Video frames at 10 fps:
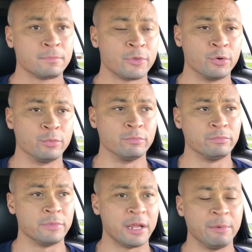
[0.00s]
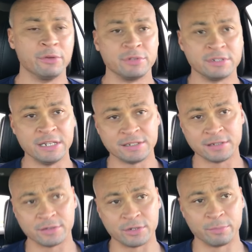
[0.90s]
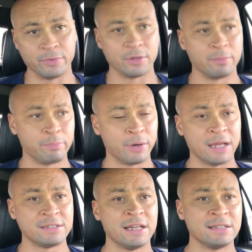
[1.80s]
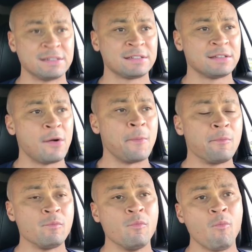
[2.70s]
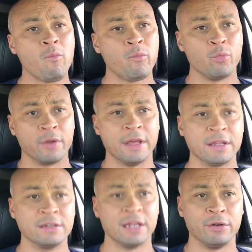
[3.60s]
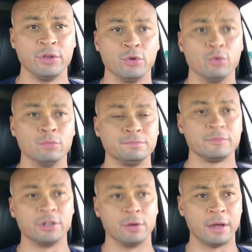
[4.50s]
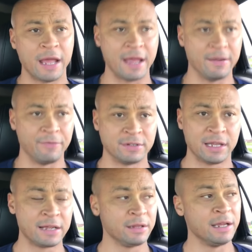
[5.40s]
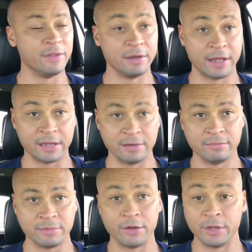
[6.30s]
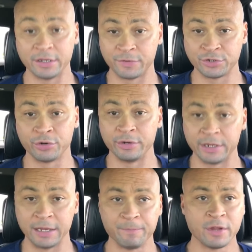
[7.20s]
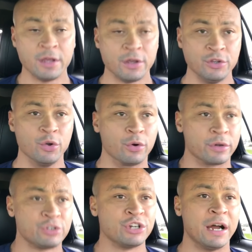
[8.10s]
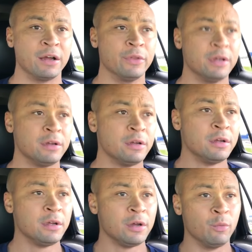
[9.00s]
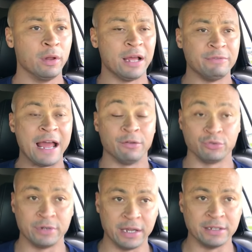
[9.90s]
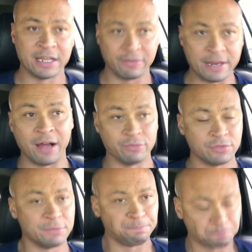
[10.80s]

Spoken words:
Through amniocentesis, there's a process where they can tell you, if it's likely, and then they can tell you, yes, for certainty, your child will have Downs or does have Downs.